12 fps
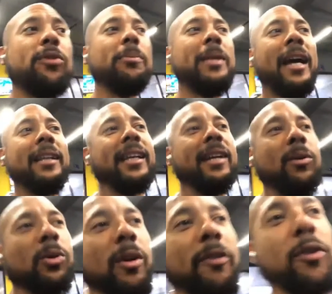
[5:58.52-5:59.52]
comes from that. They
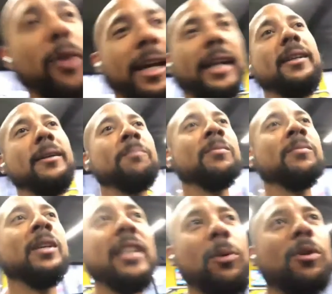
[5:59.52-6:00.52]
were afraid.
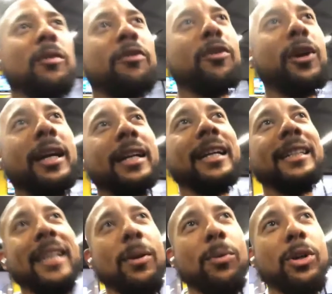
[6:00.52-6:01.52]
They were afraid
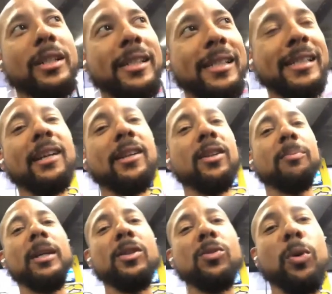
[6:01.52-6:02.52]
that they were going to sell
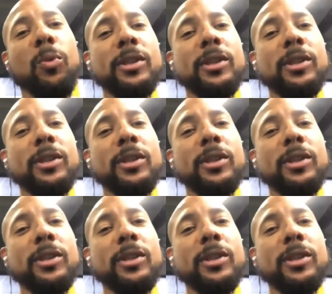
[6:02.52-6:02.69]
because